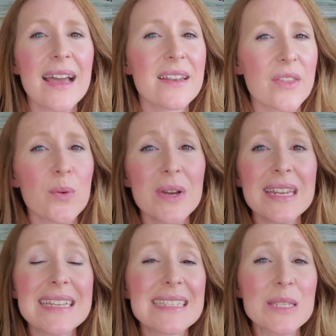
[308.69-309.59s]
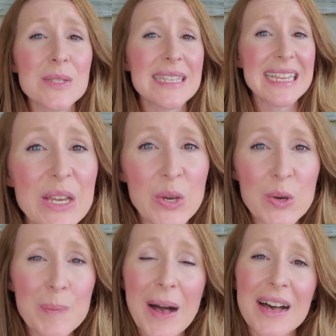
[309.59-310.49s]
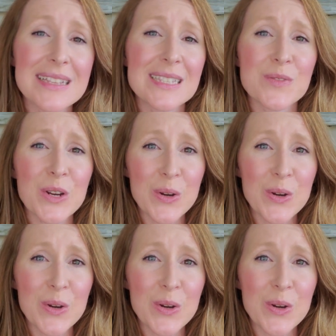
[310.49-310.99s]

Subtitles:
Another one is using coupons for